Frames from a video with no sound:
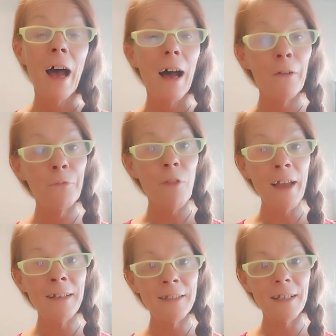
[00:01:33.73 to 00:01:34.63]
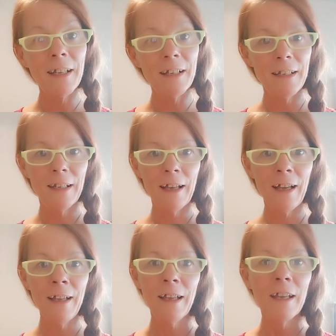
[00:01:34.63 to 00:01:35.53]
A flight to
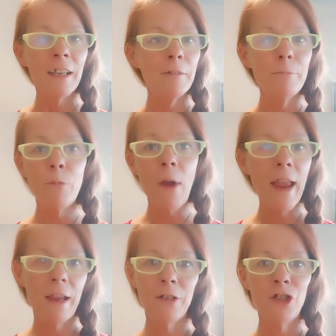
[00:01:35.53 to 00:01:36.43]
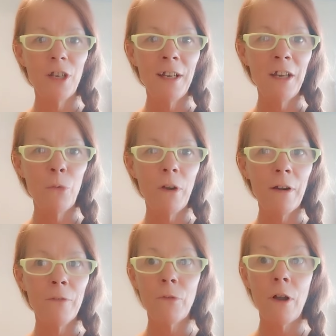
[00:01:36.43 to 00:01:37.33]
India could range
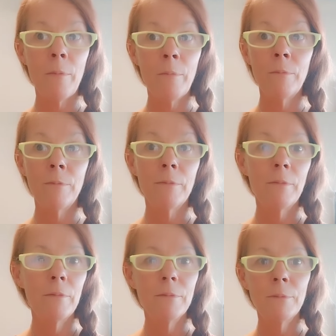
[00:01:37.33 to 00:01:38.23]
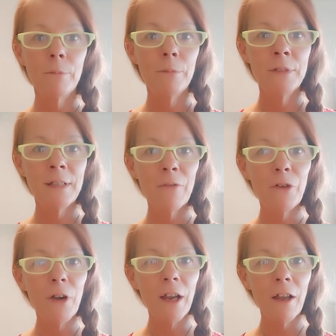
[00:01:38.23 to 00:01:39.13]
anywhere from $700
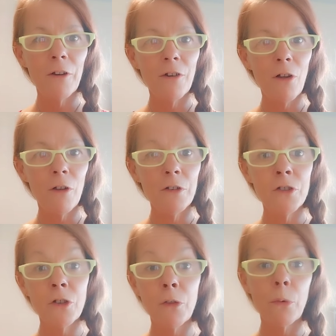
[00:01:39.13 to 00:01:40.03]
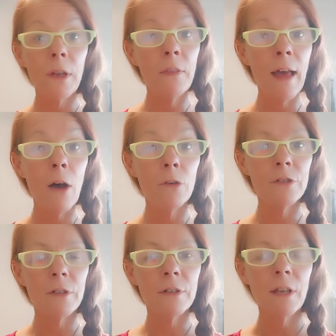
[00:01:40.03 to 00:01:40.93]
or $800 to
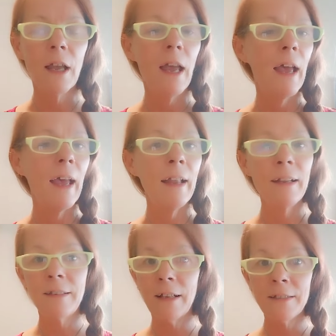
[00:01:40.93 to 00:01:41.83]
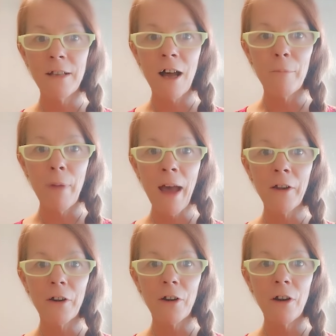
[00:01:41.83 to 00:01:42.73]
$3,000. And it does not
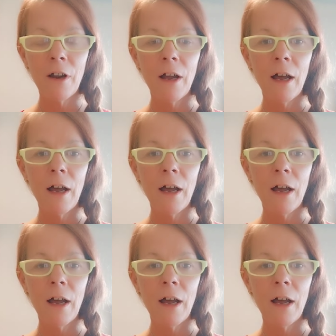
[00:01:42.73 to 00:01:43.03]
matter